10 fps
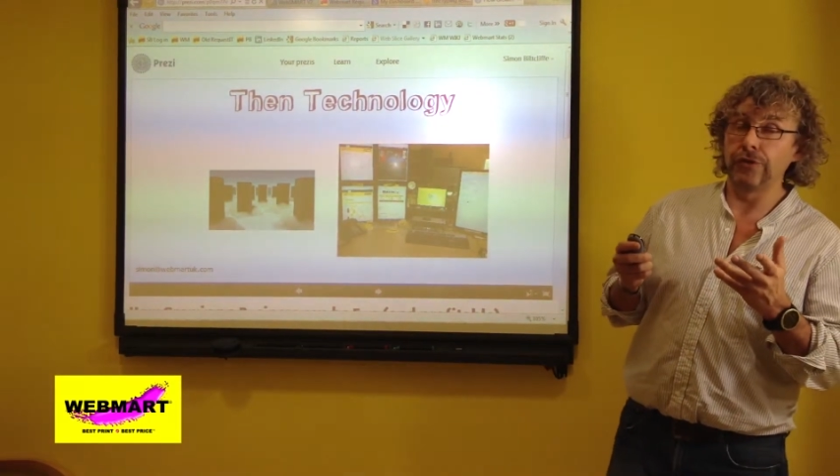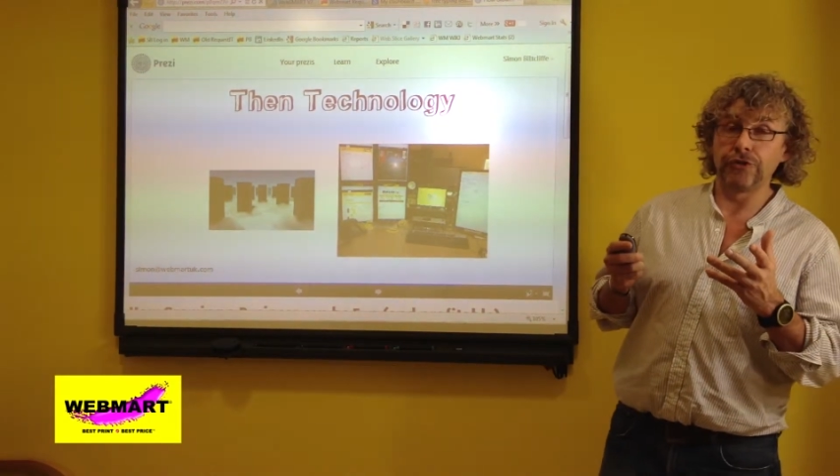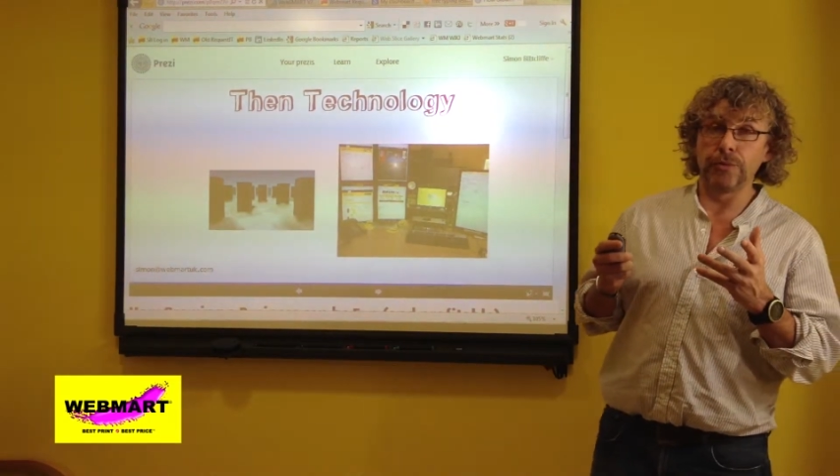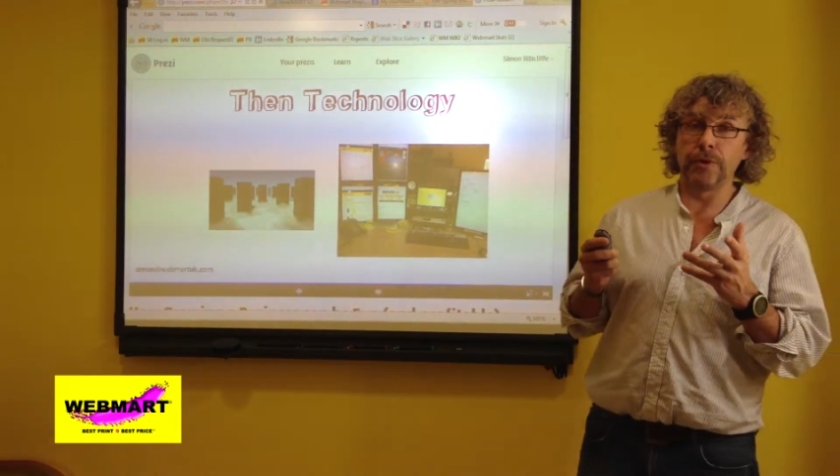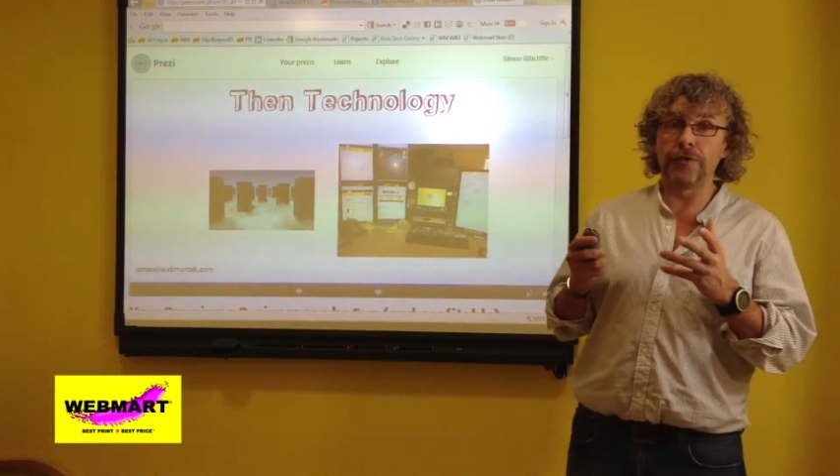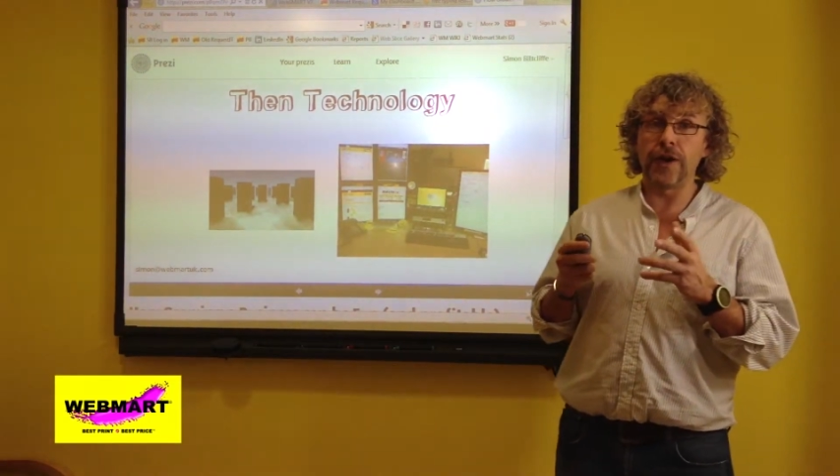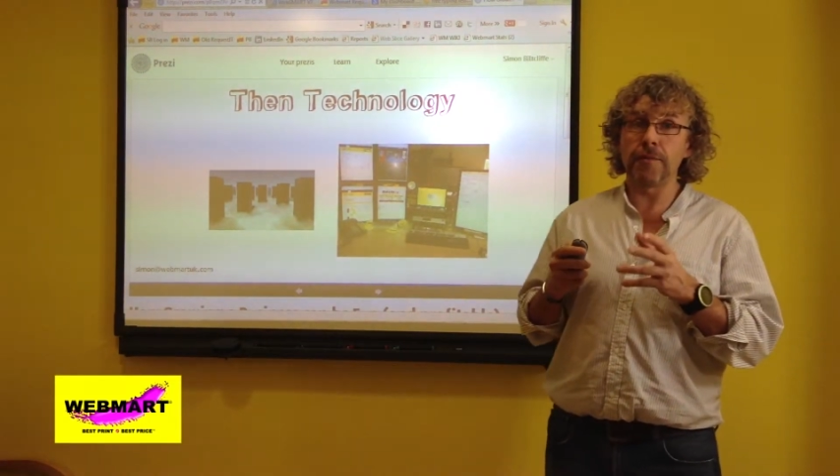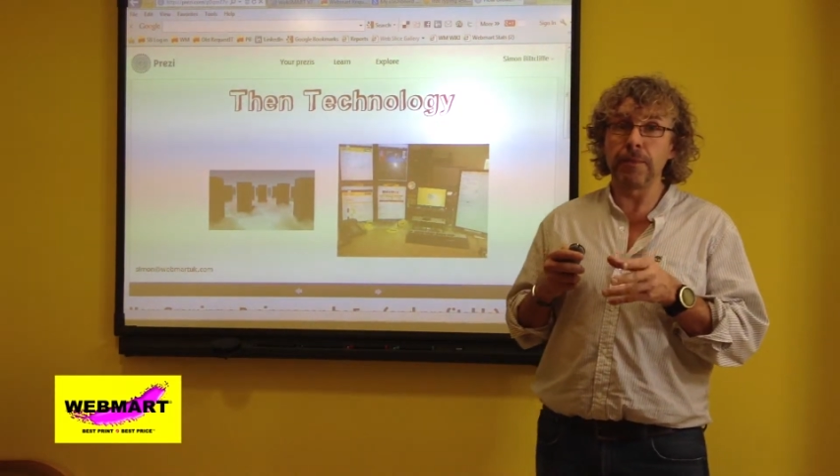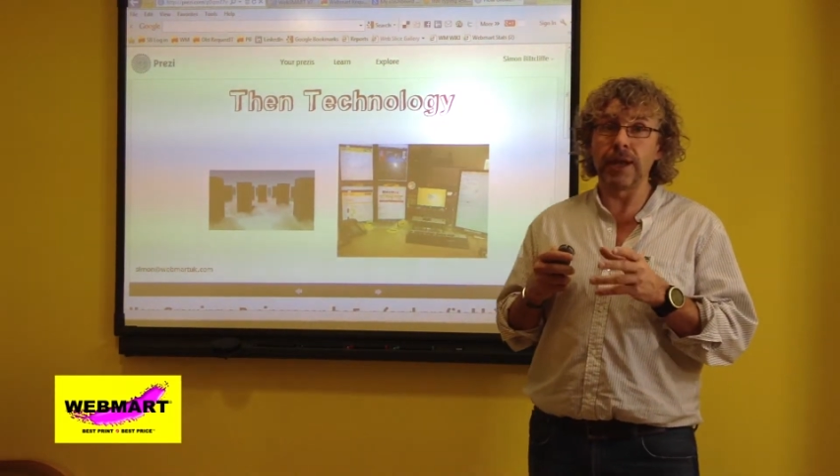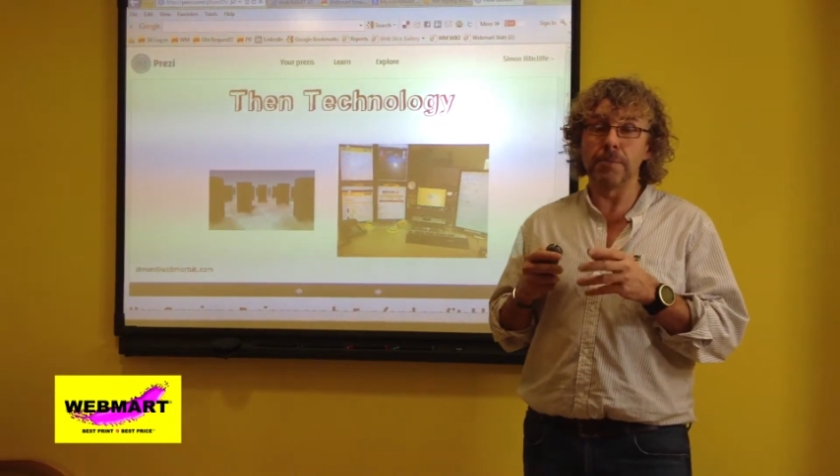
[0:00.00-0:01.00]
about
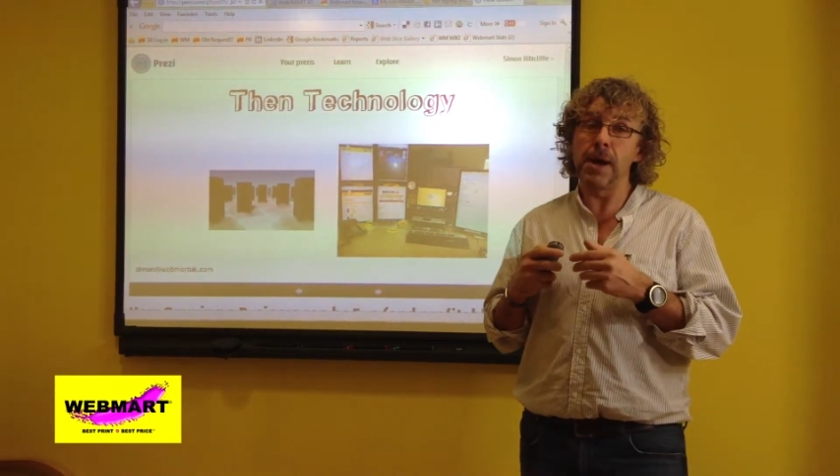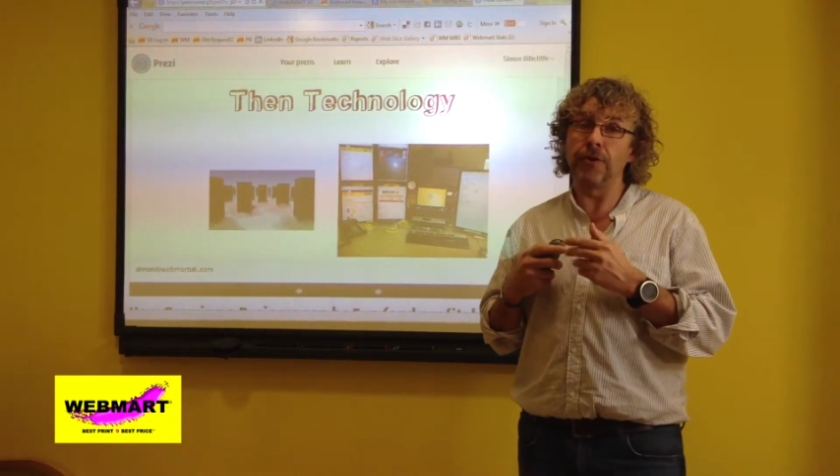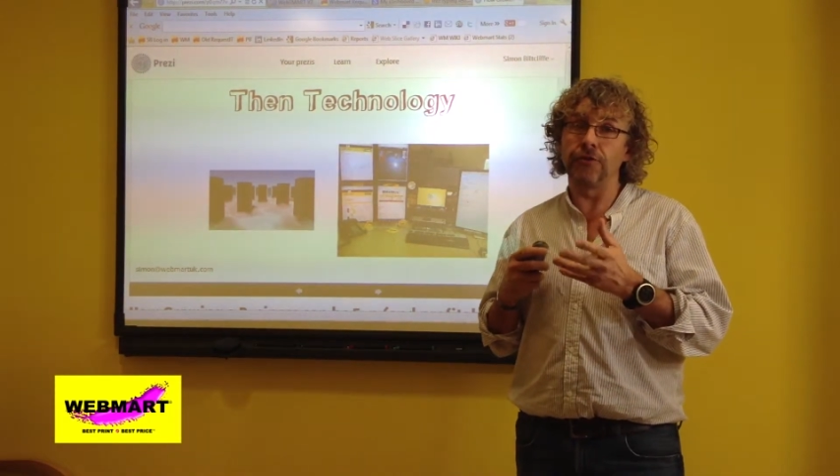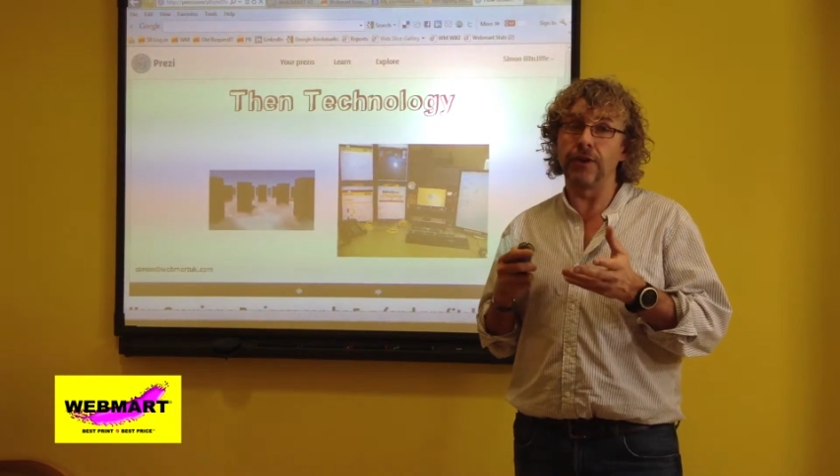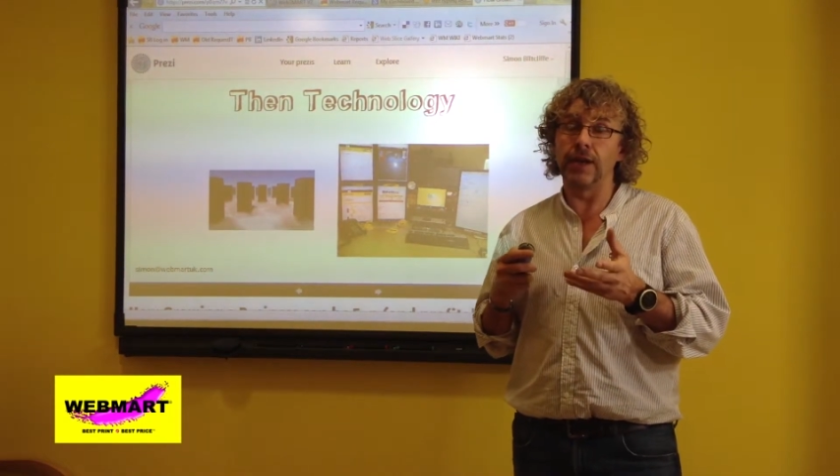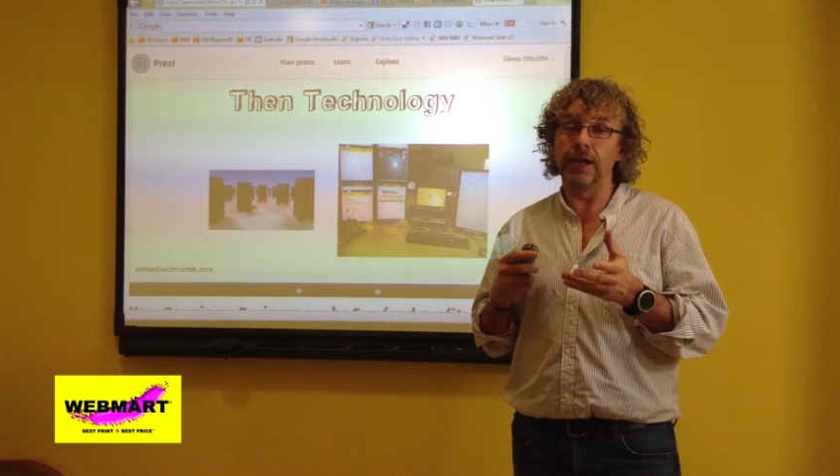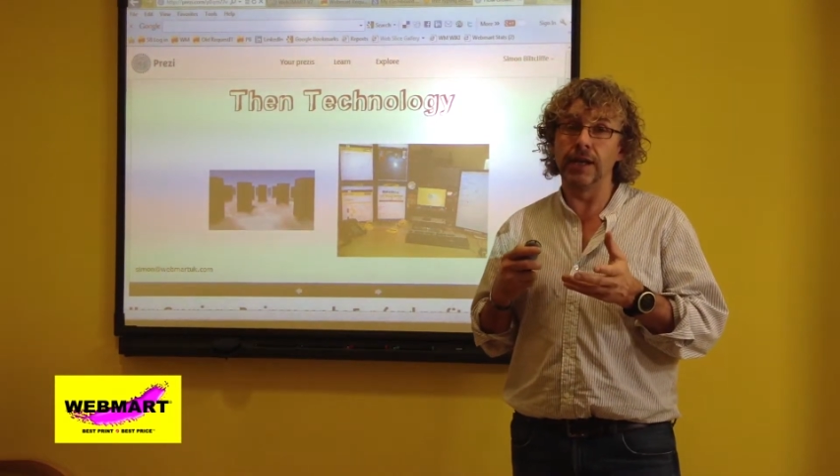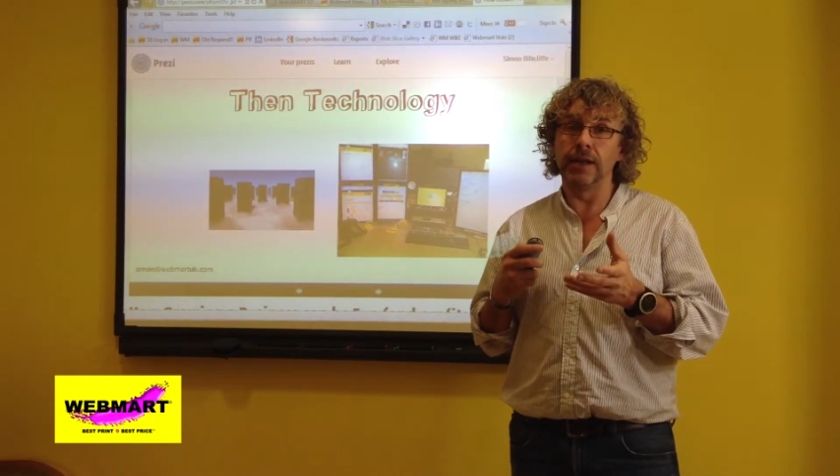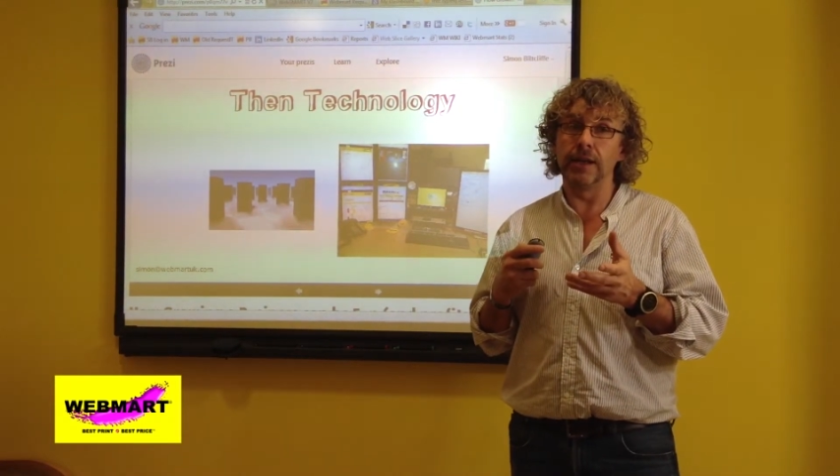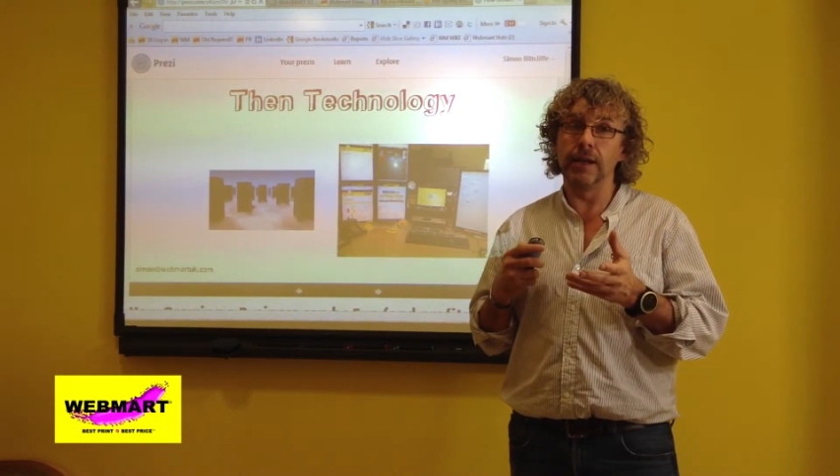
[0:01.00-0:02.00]

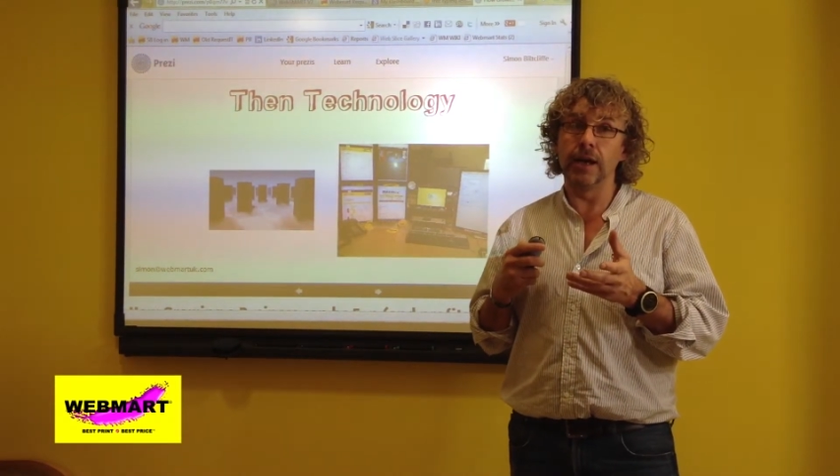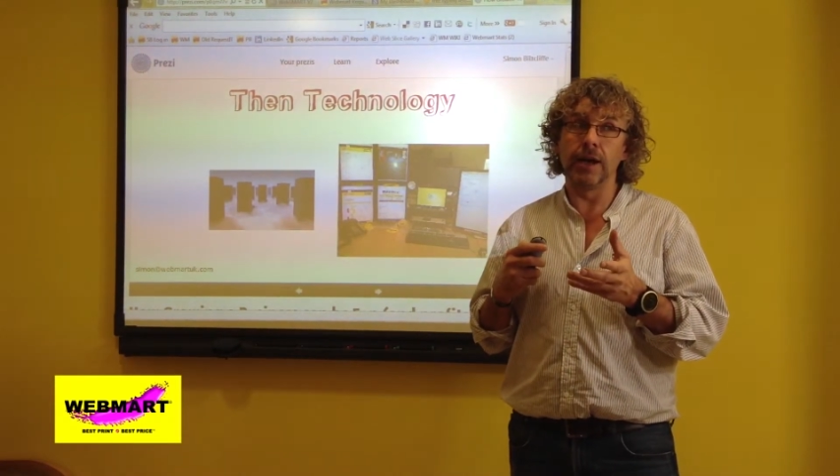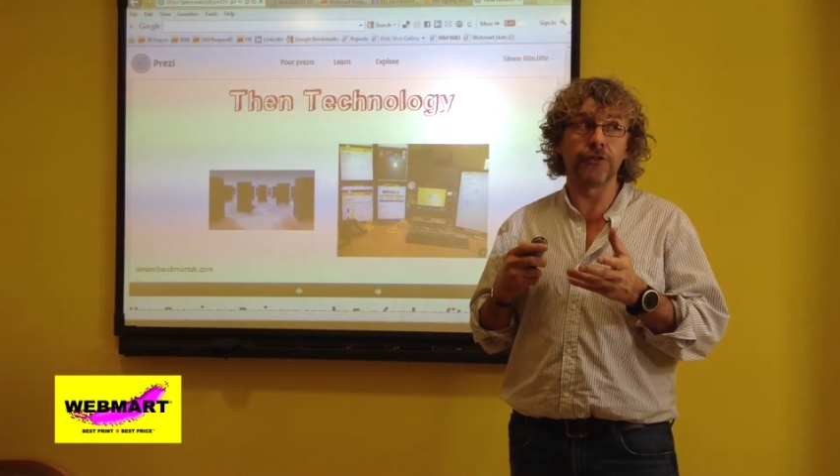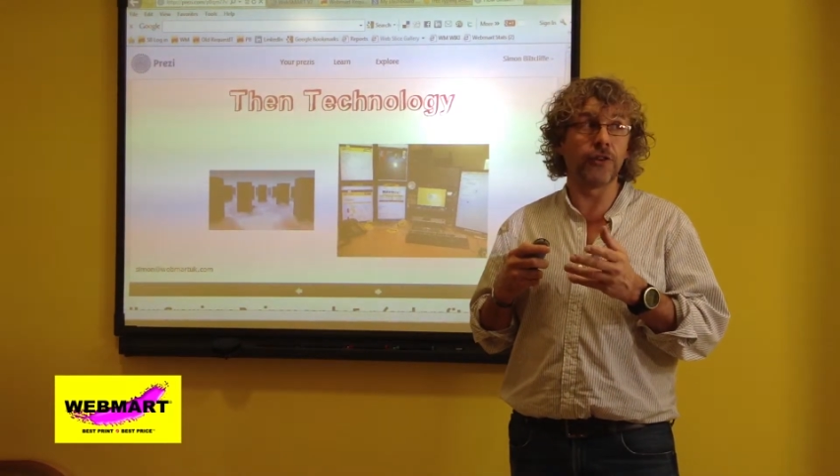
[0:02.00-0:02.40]
£2.5 million